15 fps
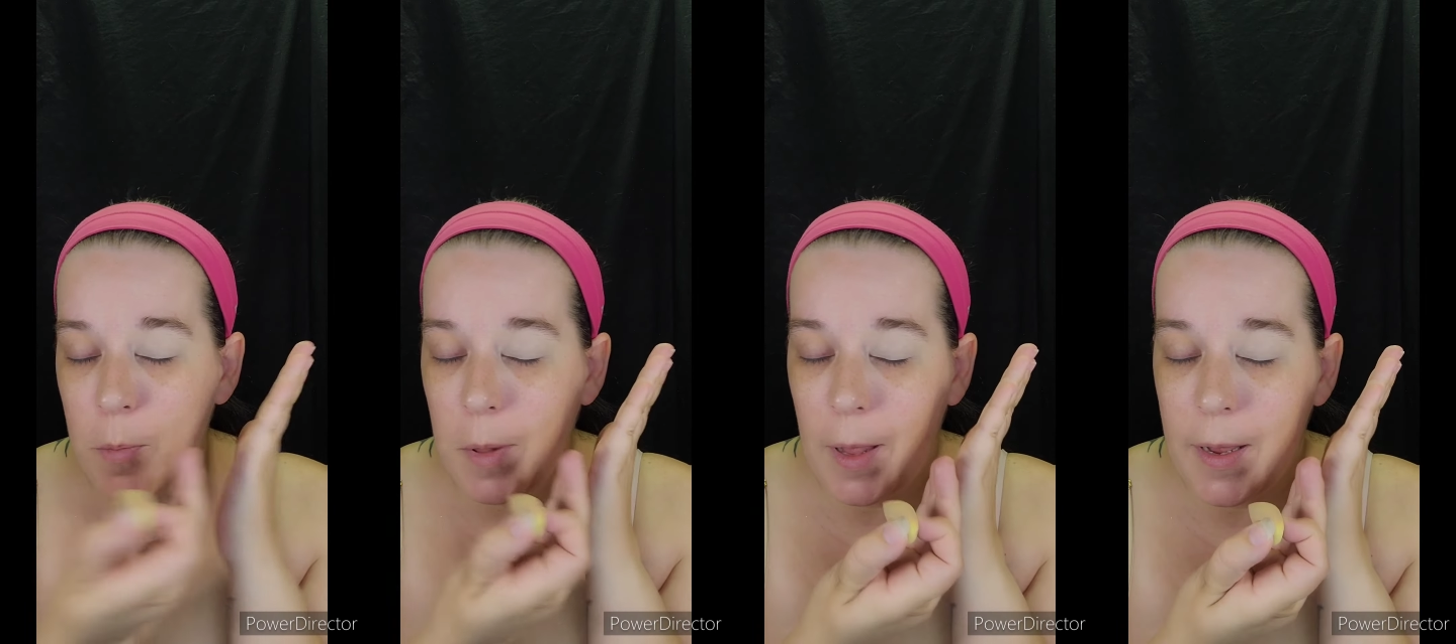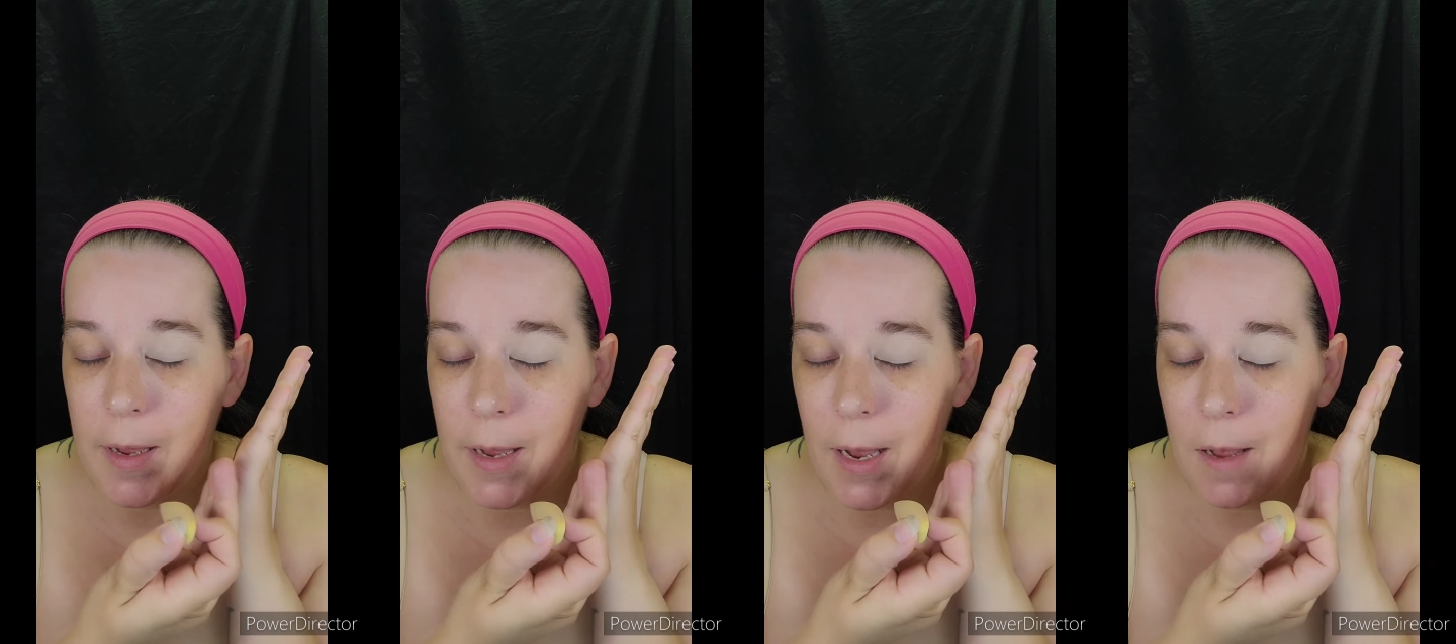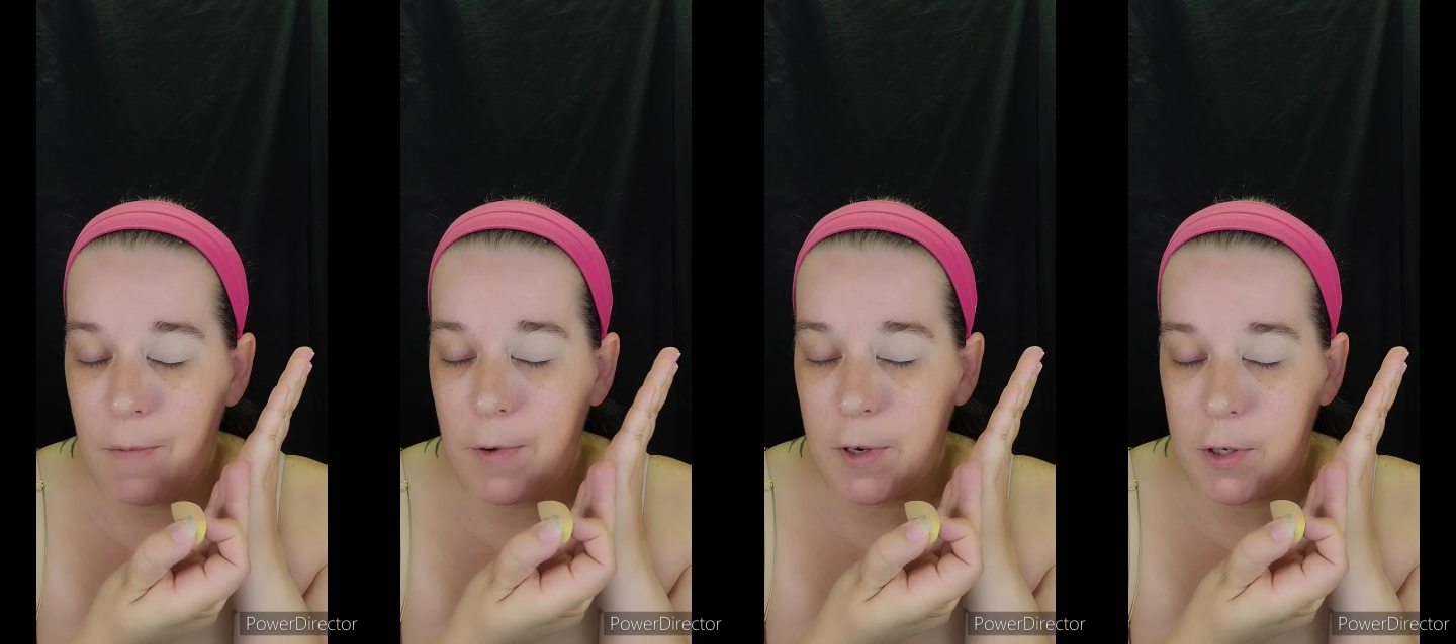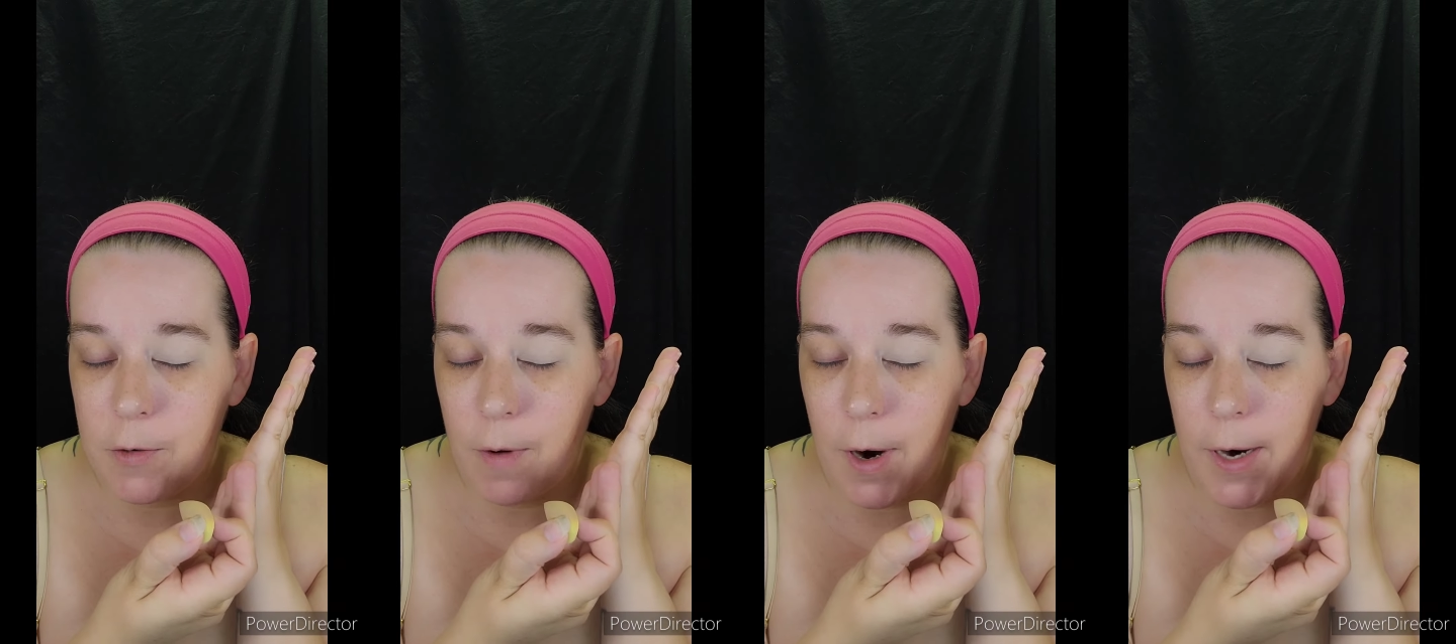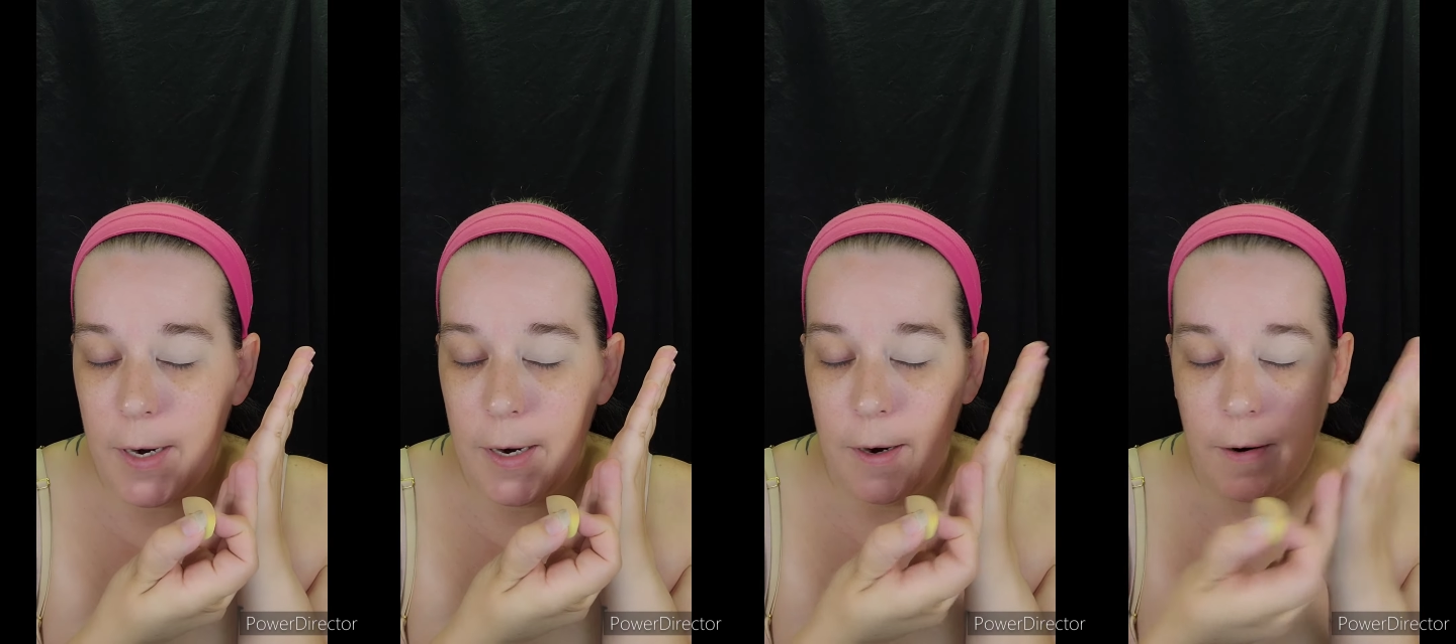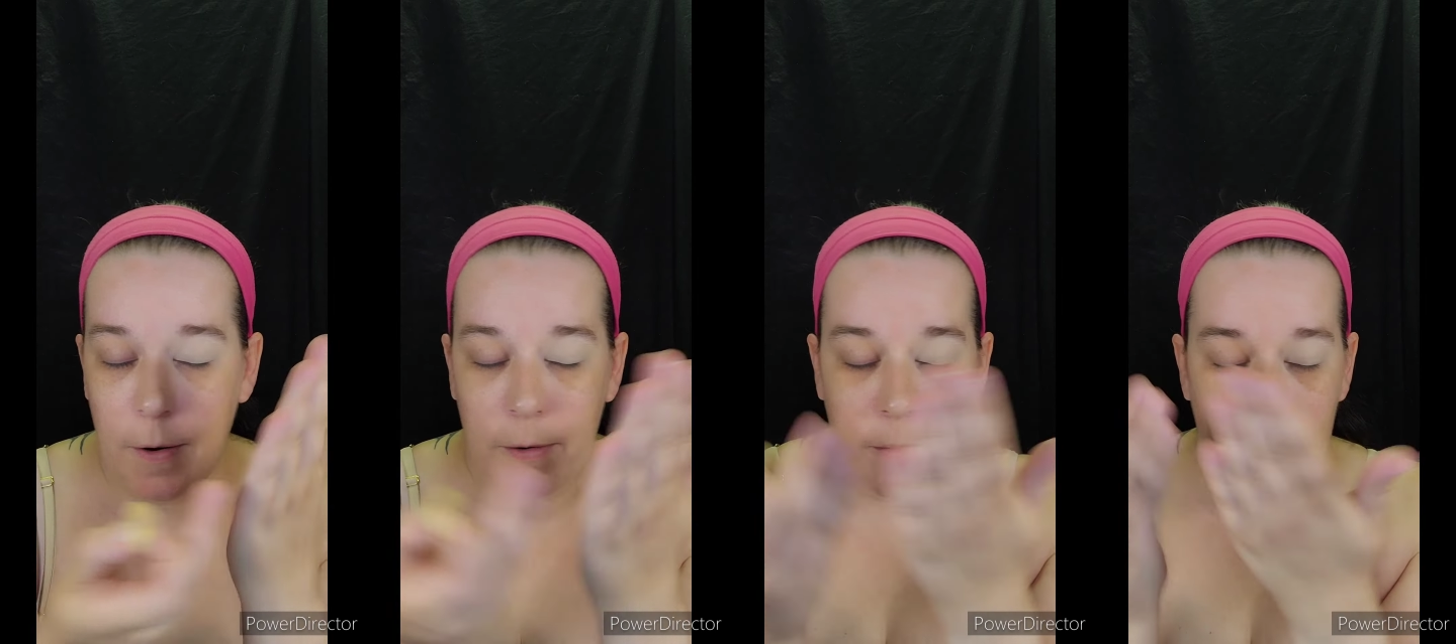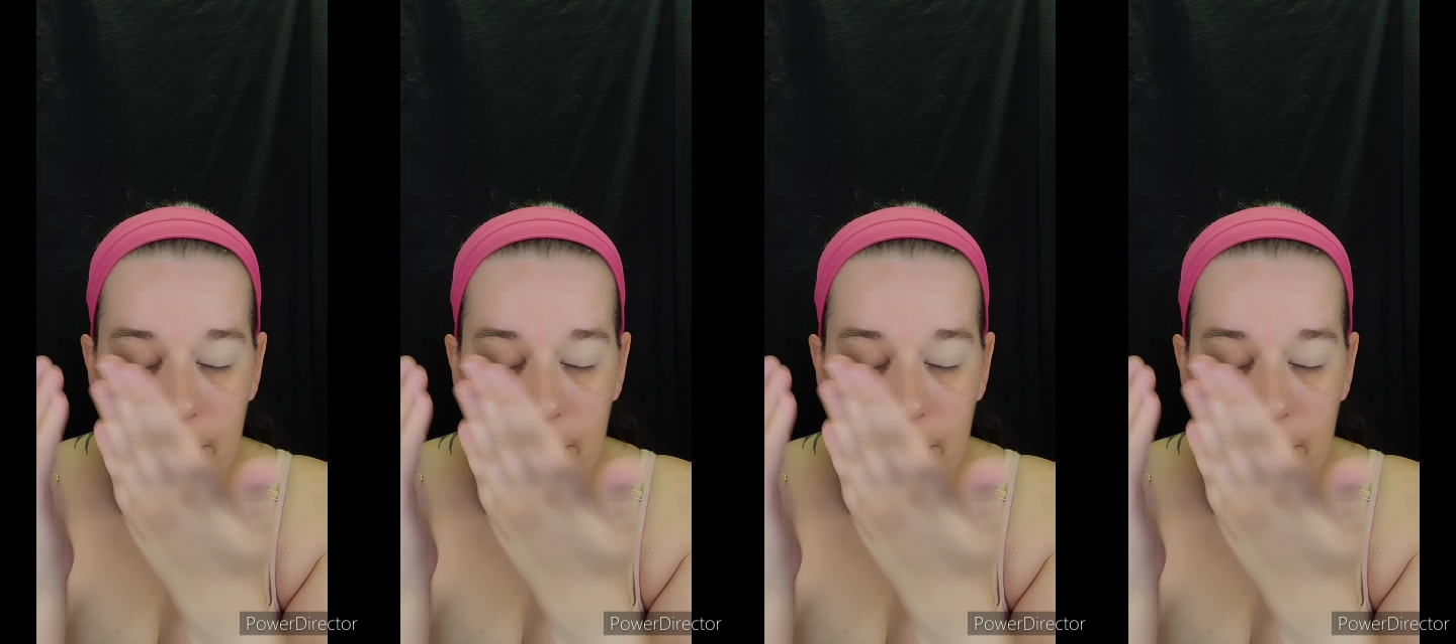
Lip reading: blank canvas right here.